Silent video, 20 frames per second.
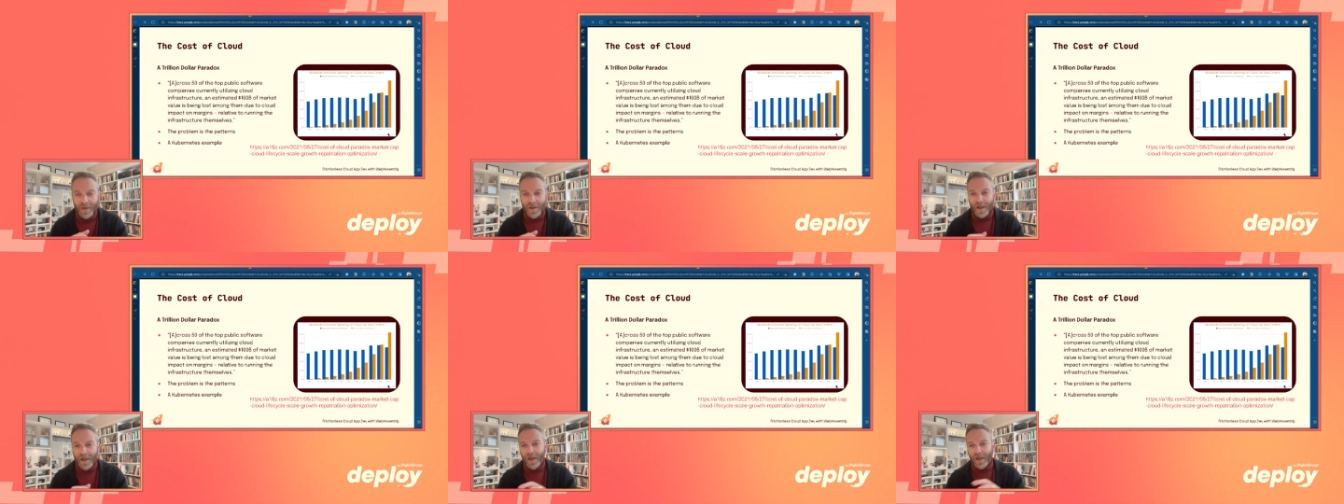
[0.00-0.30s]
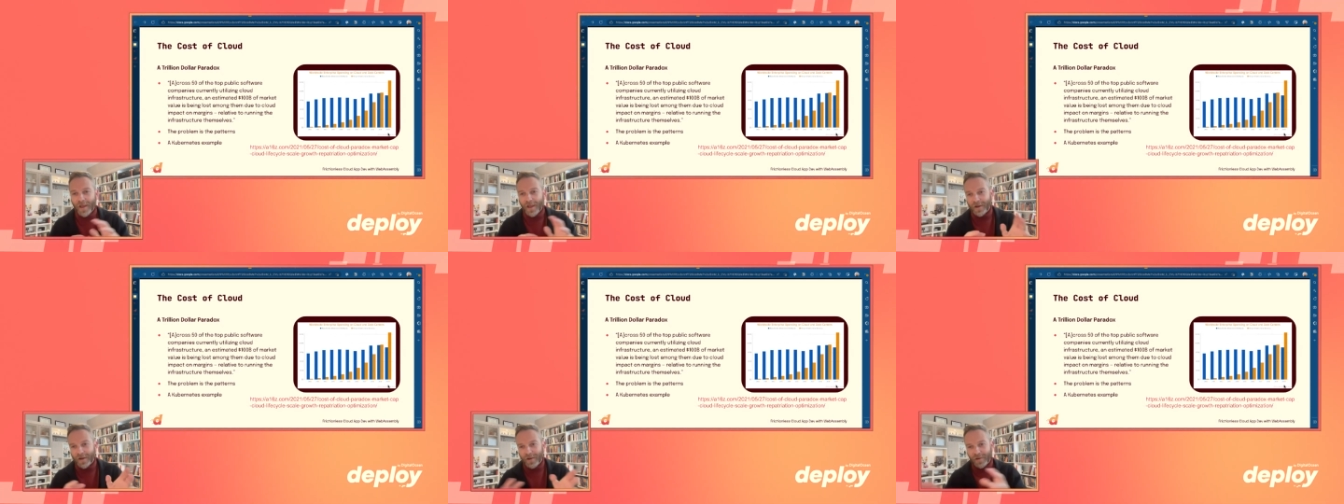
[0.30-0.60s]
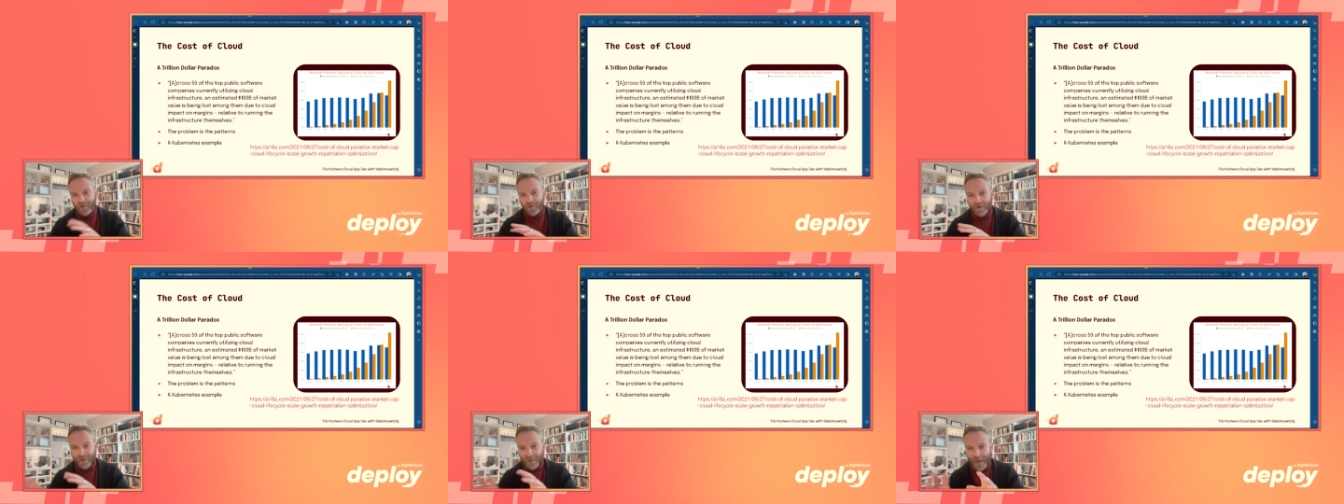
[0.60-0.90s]
Uh, and
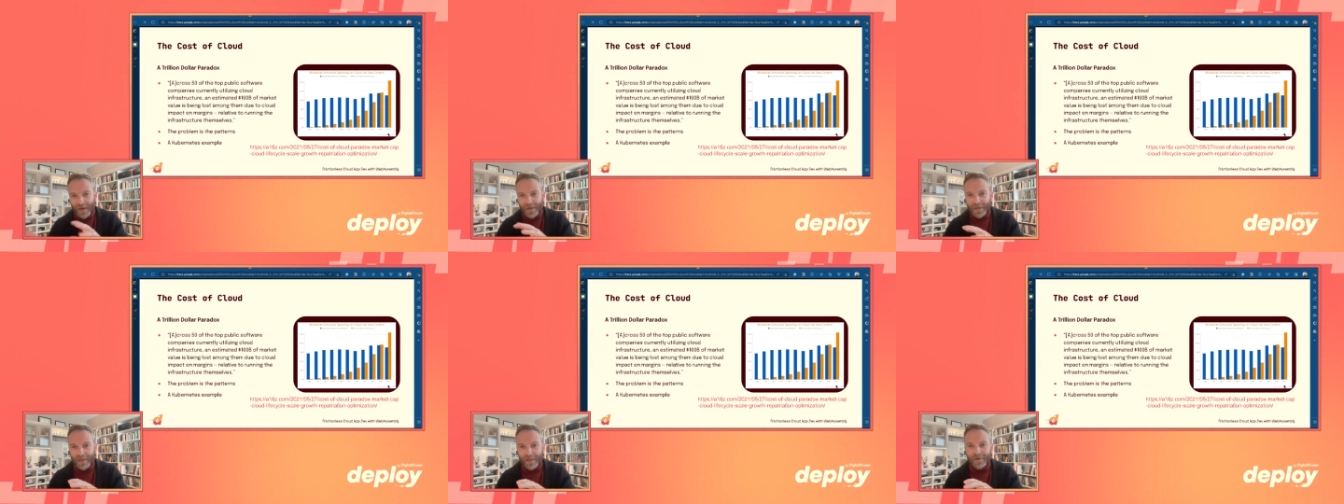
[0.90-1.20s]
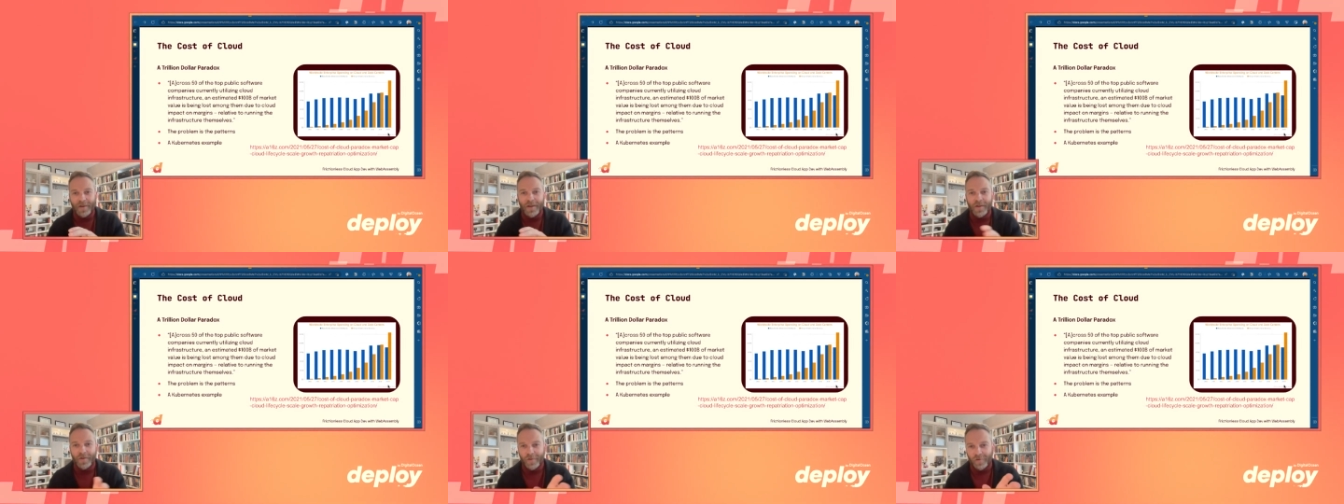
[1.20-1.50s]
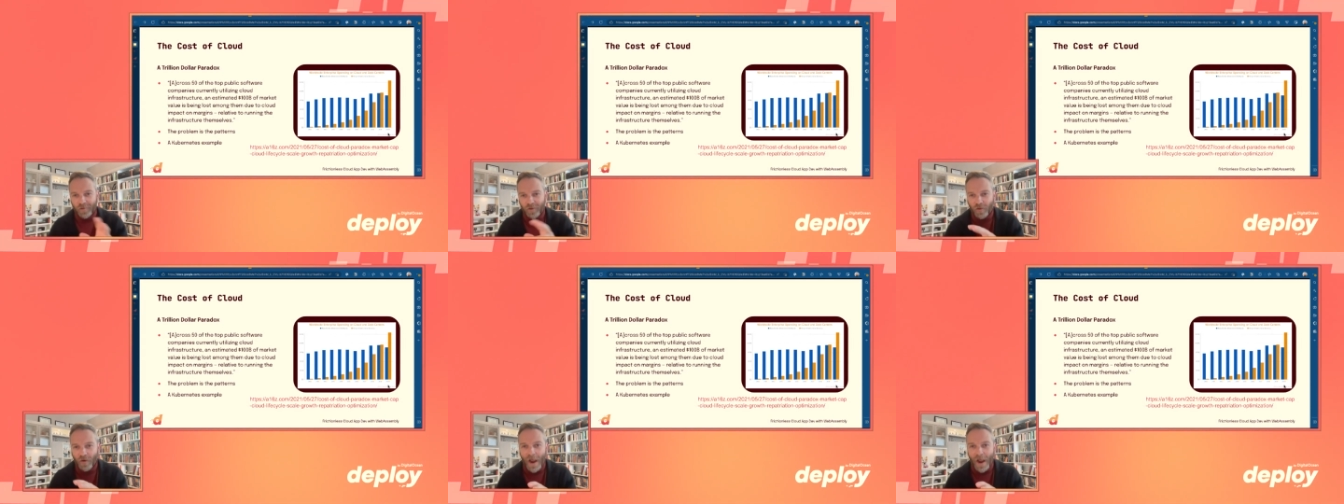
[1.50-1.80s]
you can kind of get
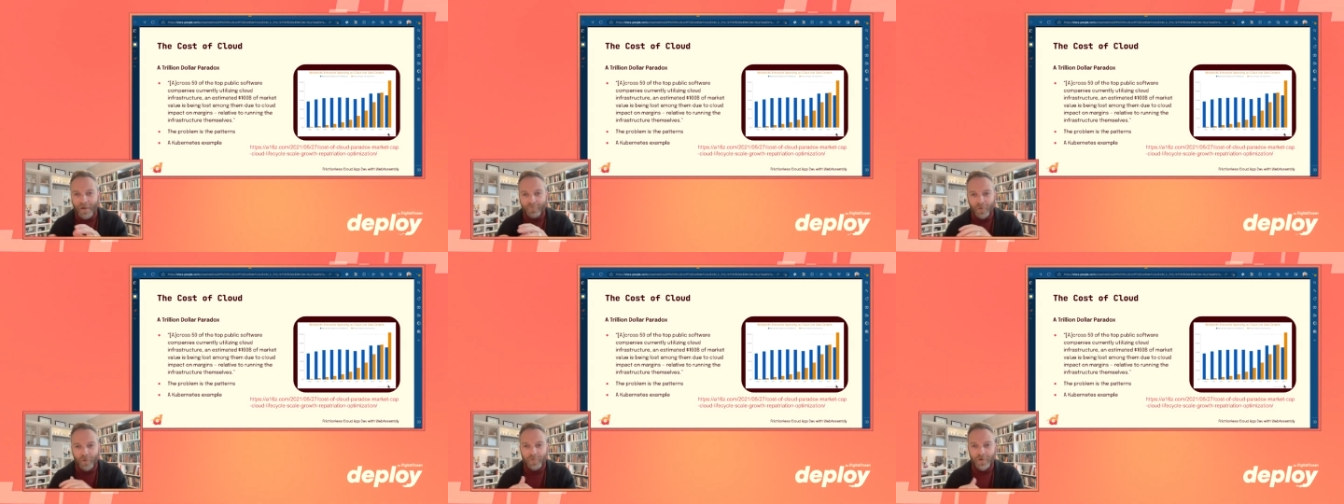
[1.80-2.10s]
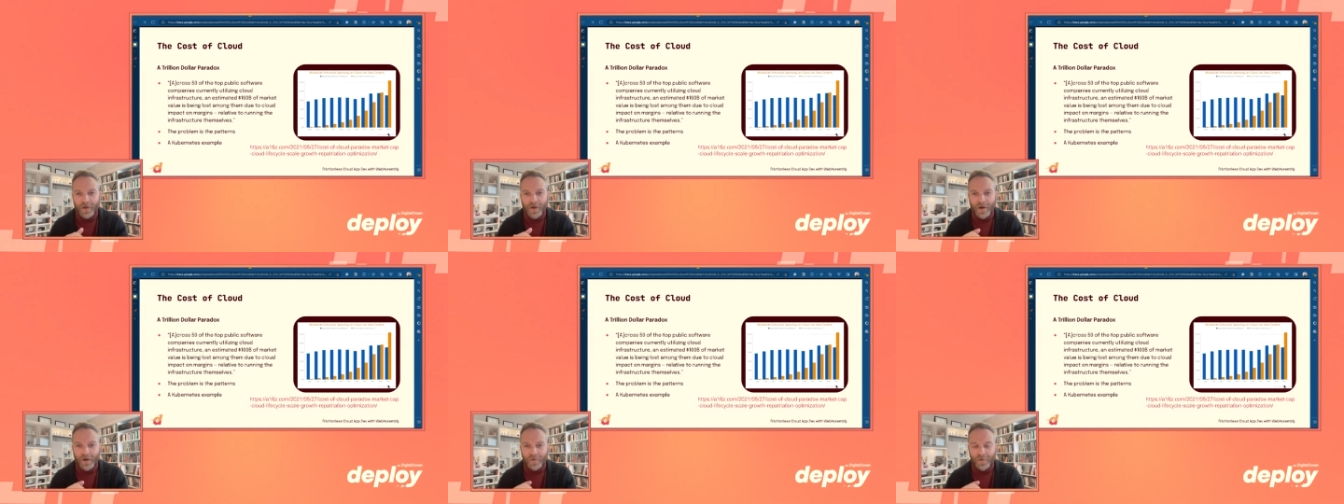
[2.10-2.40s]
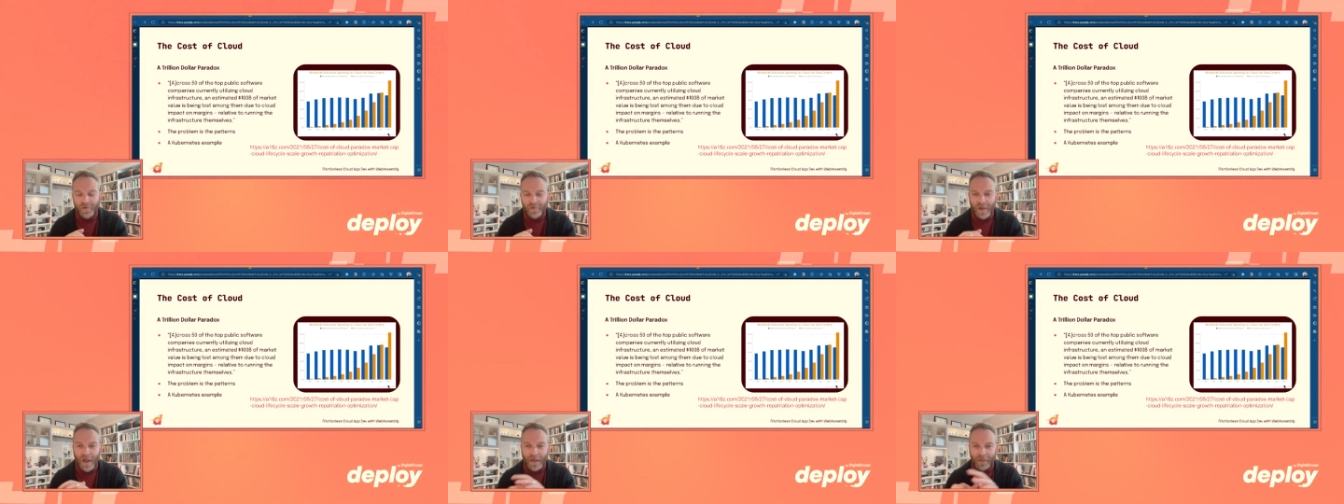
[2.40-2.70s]
this graph over here on the
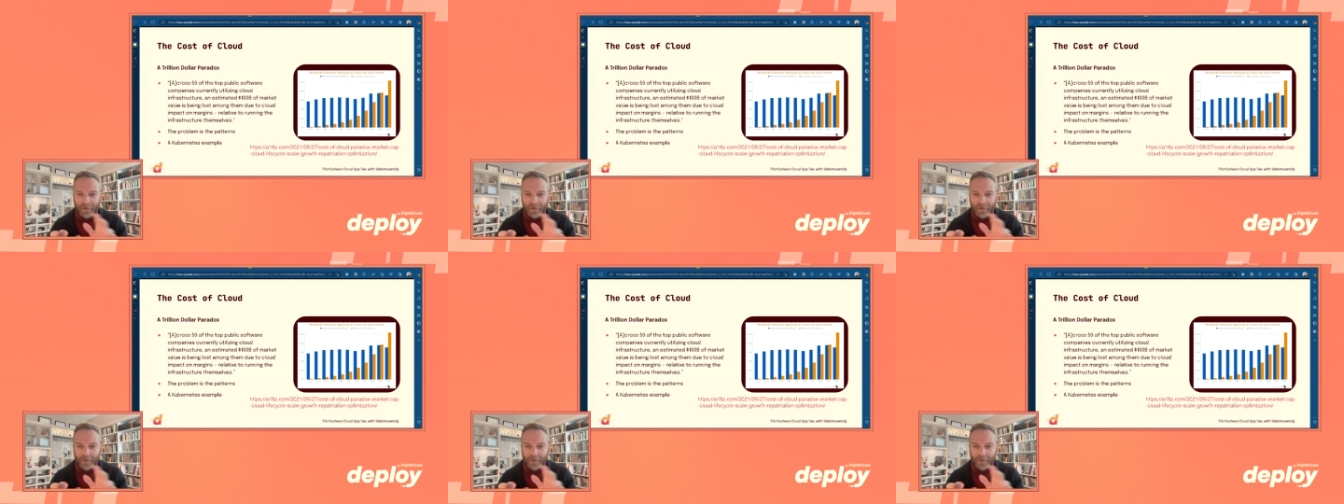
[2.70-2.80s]
side.